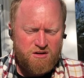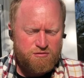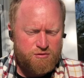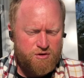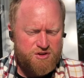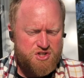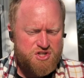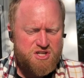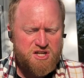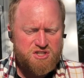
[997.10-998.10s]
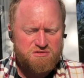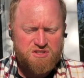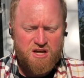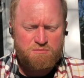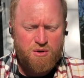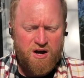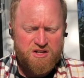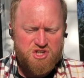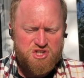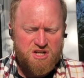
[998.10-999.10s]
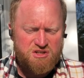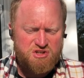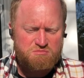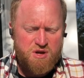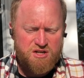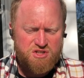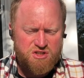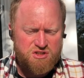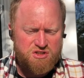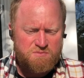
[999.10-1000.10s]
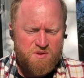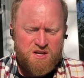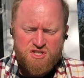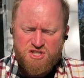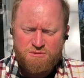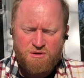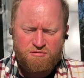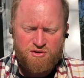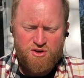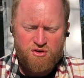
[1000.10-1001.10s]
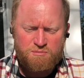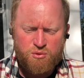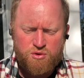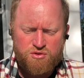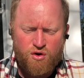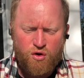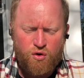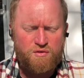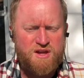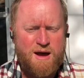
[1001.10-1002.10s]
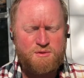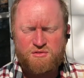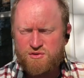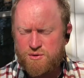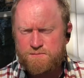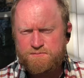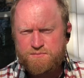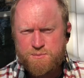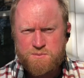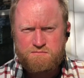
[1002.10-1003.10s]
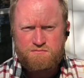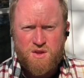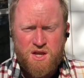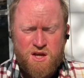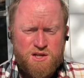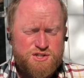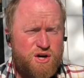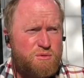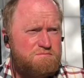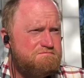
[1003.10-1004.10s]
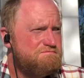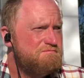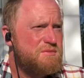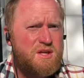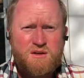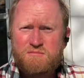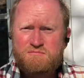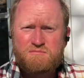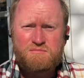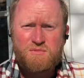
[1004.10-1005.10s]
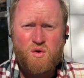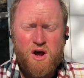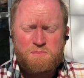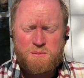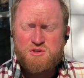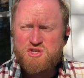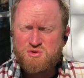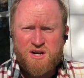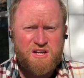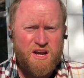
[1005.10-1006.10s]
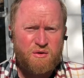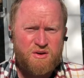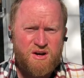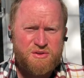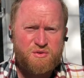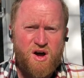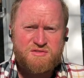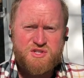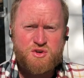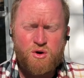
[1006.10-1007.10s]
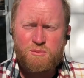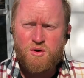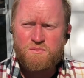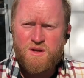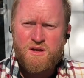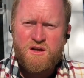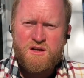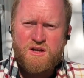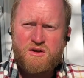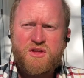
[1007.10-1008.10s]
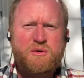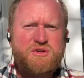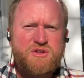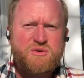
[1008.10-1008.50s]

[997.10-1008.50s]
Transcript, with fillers: for the stench of dead bodies, sickness, and medicines seemed to fill and pollute the whole of the atmosphere. So, a lot of people just tried to carry on their lives as normal. You know, they would